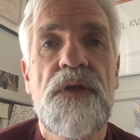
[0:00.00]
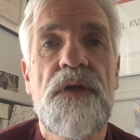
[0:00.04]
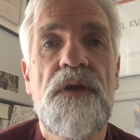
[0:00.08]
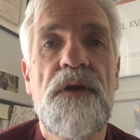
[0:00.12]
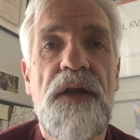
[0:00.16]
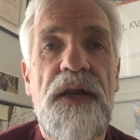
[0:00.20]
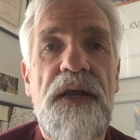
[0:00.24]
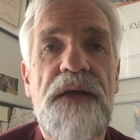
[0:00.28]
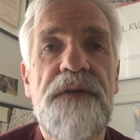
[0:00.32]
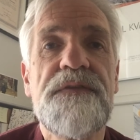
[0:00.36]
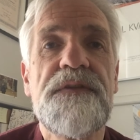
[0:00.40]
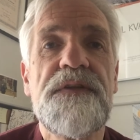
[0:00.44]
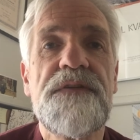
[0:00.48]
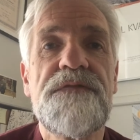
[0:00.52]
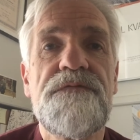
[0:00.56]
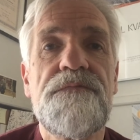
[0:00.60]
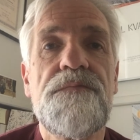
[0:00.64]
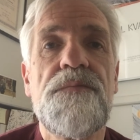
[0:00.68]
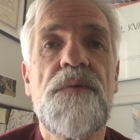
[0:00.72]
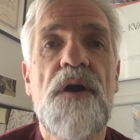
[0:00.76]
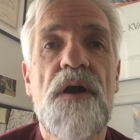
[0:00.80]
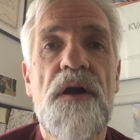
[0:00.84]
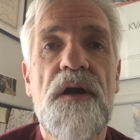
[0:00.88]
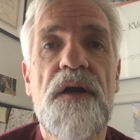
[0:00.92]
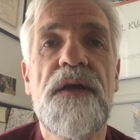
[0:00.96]
collective
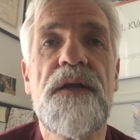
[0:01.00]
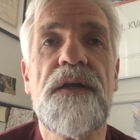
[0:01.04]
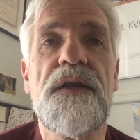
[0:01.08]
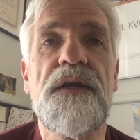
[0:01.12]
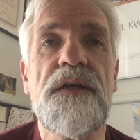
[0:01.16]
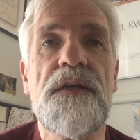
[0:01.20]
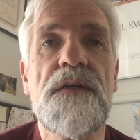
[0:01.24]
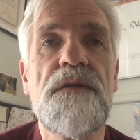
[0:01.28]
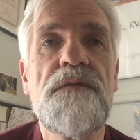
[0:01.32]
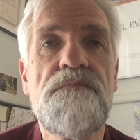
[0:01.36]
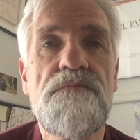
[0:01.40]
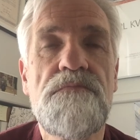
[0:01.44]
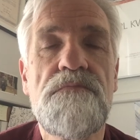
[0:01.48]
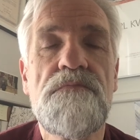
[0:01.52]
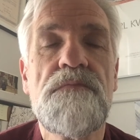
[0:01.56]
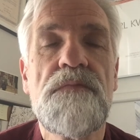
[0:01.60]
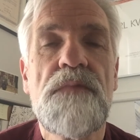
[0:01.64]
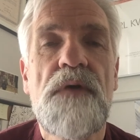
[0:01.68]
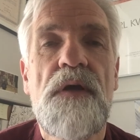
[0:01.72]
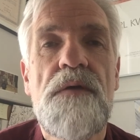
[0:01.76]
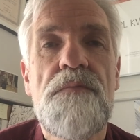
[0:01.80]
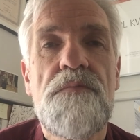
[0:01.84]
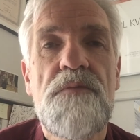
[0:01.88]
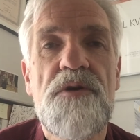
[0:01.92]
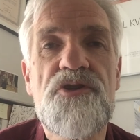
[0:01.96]
bargaining,
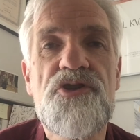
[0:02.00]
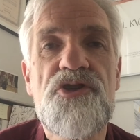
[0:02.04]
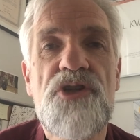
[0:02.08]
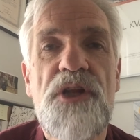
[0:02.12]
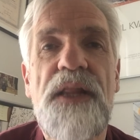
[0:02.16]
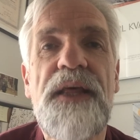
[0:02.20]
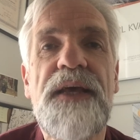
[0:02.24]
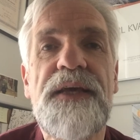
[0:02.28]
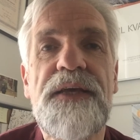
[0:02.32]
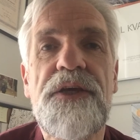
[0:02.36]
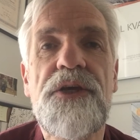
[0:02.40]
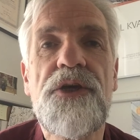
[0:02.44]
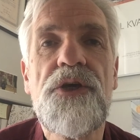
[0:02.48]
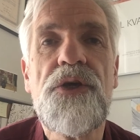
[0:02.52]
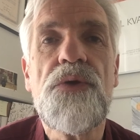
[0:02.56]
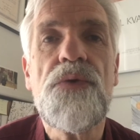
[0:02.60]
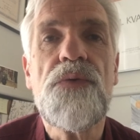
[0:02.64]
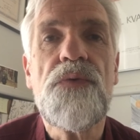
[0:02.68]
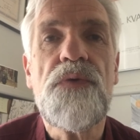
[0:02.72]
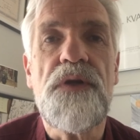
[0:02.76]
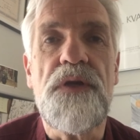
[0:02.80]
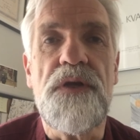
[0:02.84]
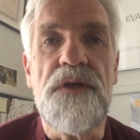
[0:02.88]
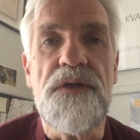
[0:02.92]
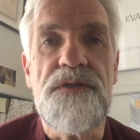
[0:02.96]
much like
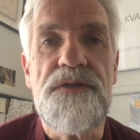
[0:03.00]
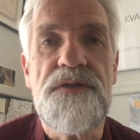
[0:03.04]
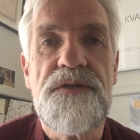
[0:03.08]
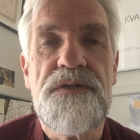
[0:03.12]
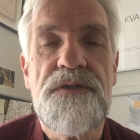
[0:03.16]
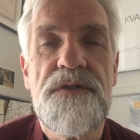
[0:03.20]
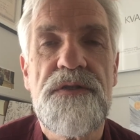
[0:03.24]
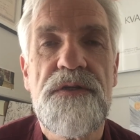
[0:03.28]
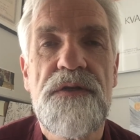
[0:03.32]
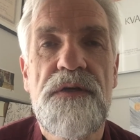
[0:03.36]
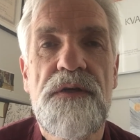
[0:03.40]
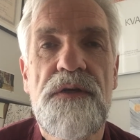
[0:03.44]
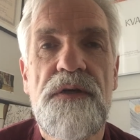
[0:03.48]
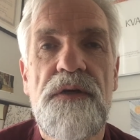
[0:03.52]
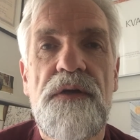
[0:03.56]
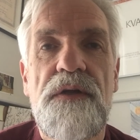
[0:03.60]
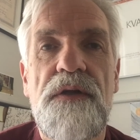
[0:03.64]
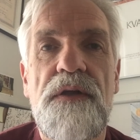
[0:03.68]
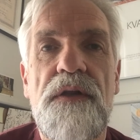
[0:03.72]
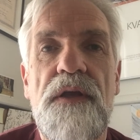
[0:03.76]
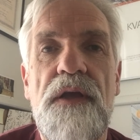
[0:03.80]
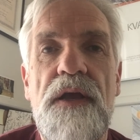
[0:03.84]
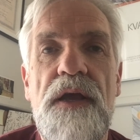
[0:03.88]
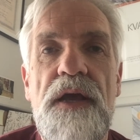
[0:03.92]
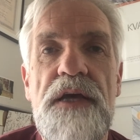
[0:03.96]
unions,
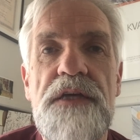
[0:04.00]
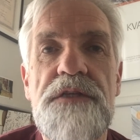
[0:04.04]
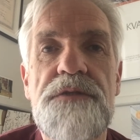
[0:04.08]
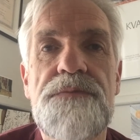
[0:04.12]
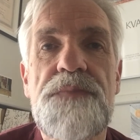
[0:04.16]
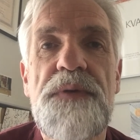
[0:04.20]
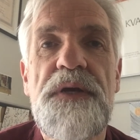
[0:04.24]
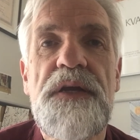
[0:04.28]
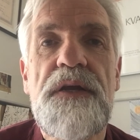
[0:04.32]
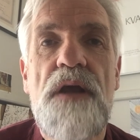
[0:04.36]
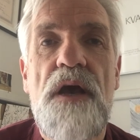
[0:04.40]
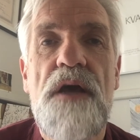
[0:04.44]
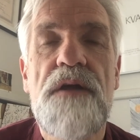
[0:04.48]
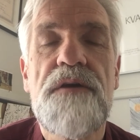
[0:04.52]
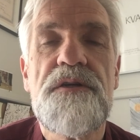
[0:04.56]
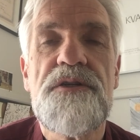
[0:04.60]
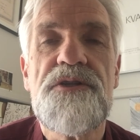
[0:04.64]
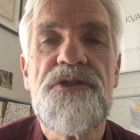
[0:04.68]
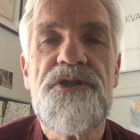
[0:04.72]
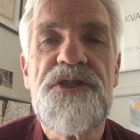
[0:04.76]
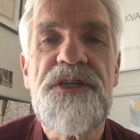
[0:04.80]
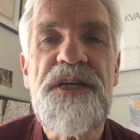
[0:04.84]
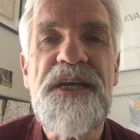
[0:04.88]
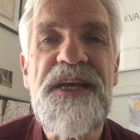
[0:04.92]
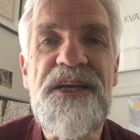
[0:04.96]
has been under
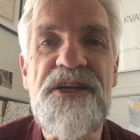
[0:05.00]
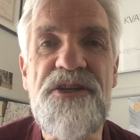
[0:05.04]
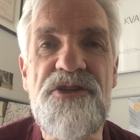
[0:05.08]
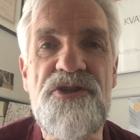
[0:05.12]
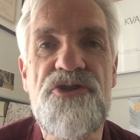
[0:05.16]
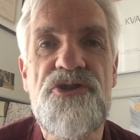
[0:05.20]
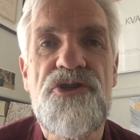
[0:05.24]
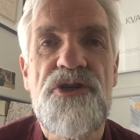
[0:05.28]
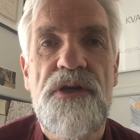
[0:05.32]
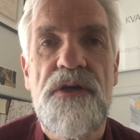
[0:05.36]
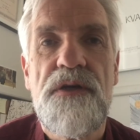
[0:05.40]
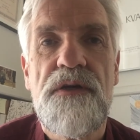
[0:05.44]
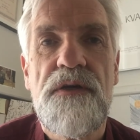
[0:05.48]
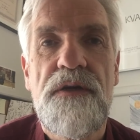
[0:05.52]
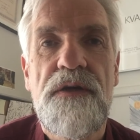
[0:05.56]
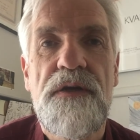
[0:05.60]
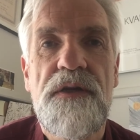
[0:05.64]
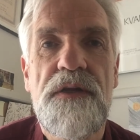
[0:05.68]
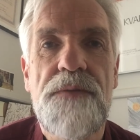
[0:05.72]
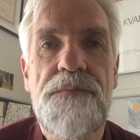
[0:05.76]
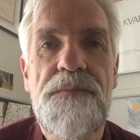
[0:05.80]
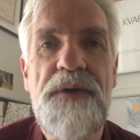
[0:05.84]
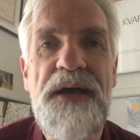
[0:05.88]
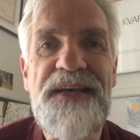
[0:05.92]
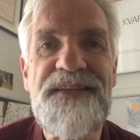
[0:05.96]
siege in
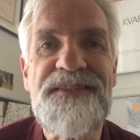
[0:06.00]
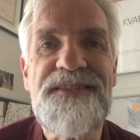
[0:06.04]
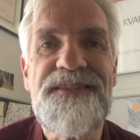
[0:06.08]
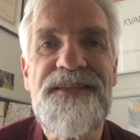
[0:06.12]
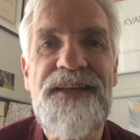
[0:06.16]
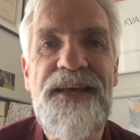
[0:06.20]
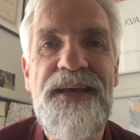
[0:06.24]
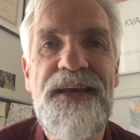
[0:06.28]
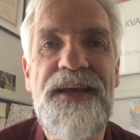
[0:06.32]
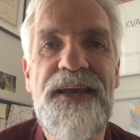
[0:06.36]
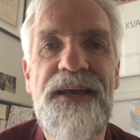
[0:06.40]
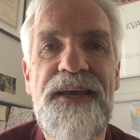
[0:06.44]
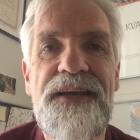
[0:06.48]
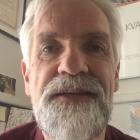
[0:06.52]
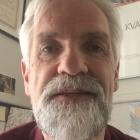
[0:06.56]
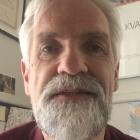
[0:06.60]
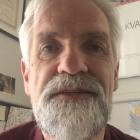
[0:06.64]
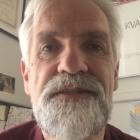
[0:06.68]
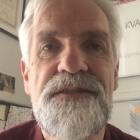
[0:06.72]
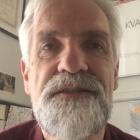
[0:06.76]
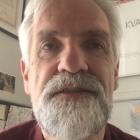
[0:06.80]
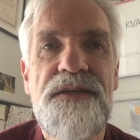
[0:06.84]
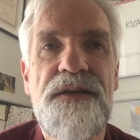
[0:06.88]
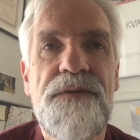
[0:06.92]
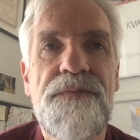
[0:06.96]
the past
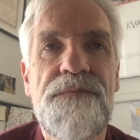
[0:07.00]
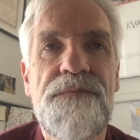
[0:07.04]
decades,